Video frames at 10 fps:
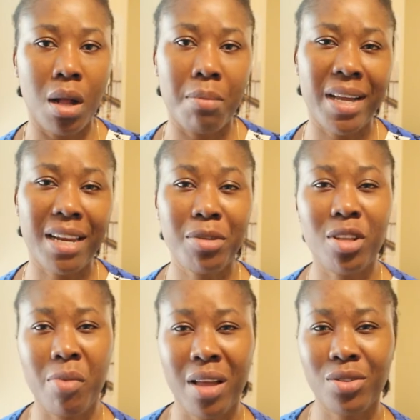My name is
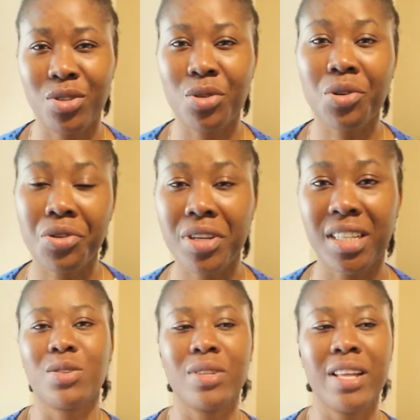Obianoju Chris.
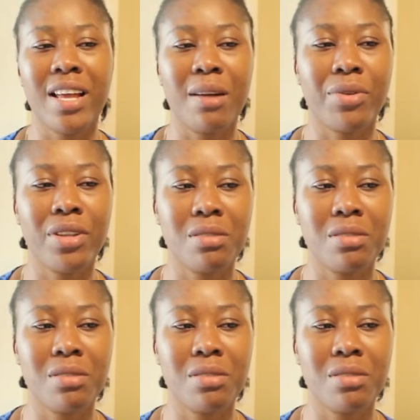Today I'm going